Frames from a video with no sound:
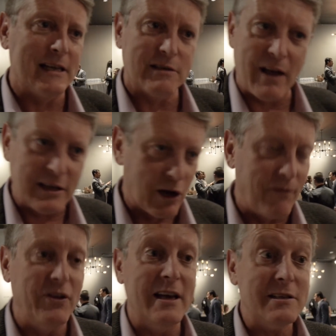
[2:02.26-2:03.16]
is
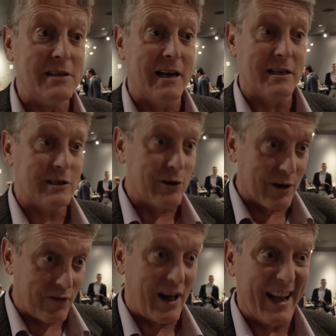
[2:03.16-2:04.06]
obvious, and it's
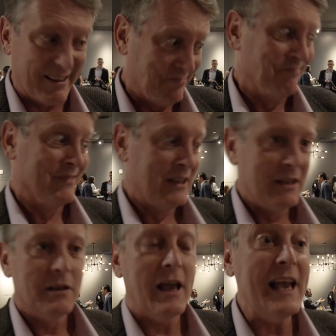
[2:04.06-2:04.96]
sort of like
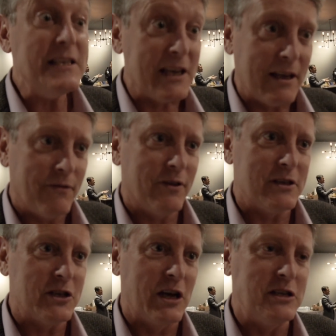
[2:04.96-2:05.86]
easy for
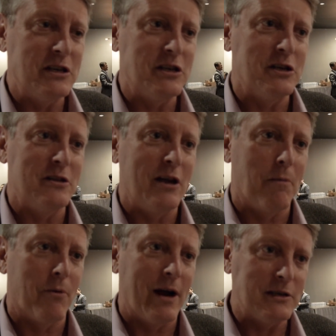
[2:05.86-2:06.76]
the surgeon to do the
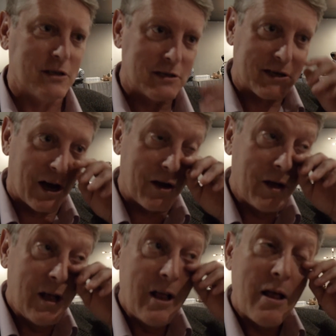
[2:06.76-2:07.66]
operation. So
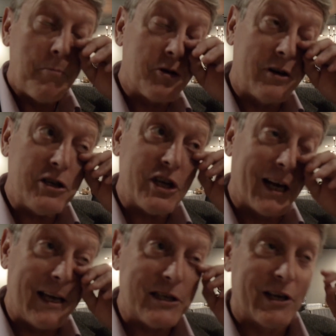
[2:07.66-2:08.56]

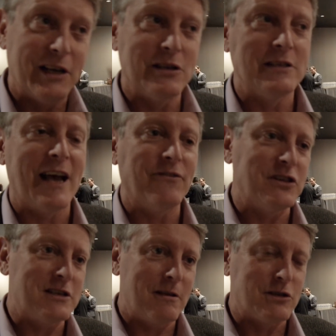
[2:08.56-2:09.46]
traditionally, surgeons have
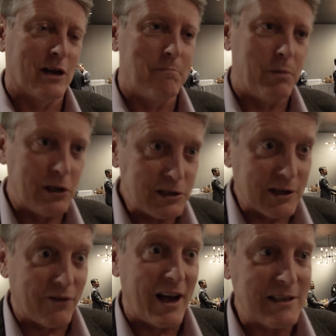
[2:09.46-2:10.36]
to sort of build
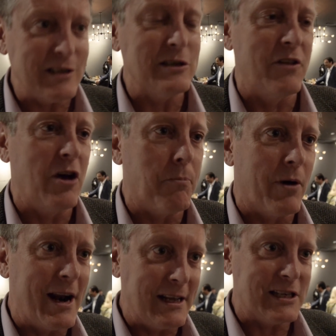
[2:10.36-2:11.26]
devices on the
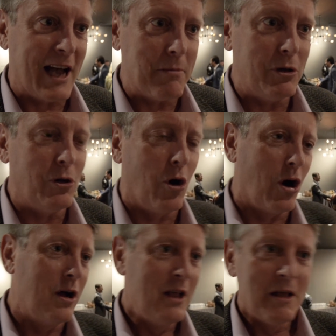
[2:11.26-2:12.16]
operating table
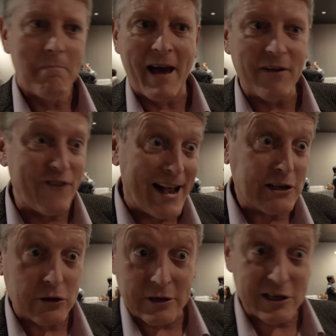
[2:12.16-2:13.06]
or
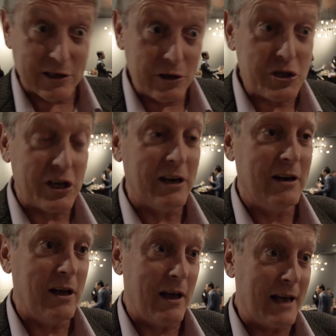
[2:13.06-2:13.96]
manufacture a solution
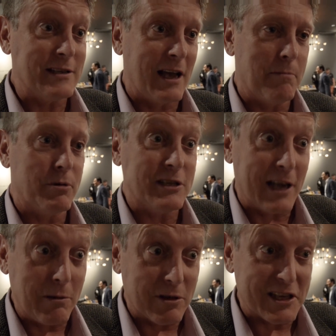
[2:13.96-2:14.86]
as they
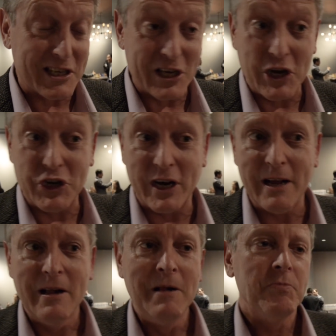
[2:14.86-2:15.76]
proceed with the surgery.
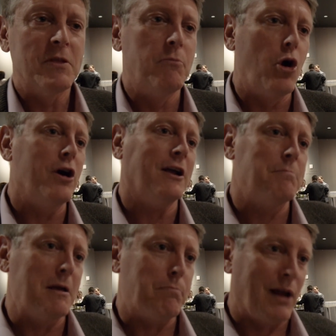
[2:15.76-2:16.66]
The more it can
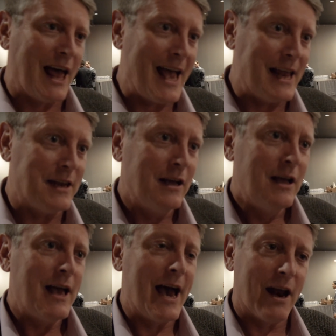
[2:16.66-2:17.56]
be planned
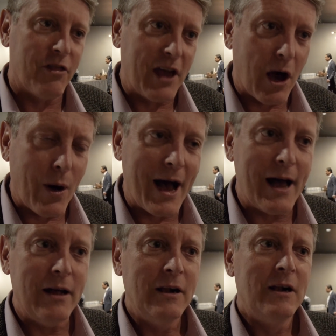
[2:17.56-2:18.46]
out of the
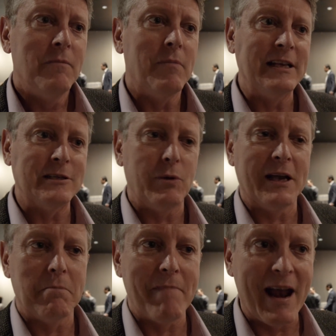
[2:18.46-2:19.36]
OR, means that we
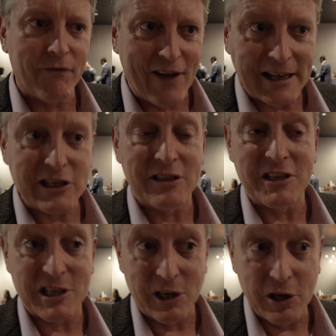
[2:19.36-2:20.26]
can manufacture the
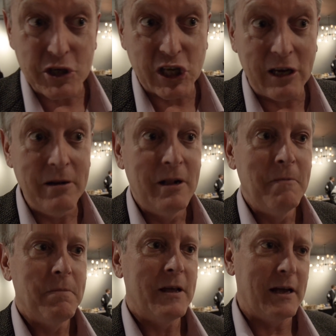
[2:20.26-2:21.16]
solution
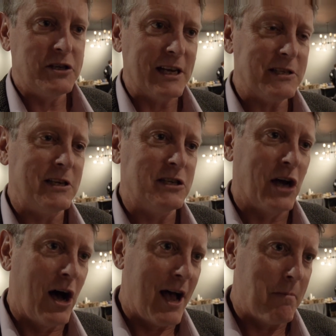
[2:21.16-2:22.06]
just in
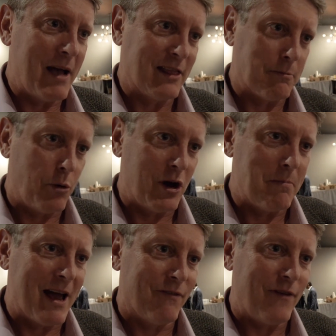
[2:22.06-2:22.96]
time at
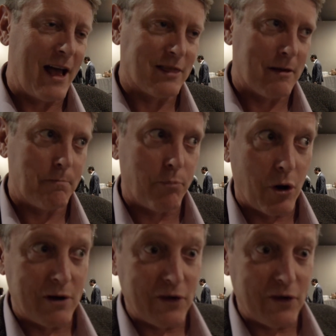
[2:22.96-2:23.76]
the point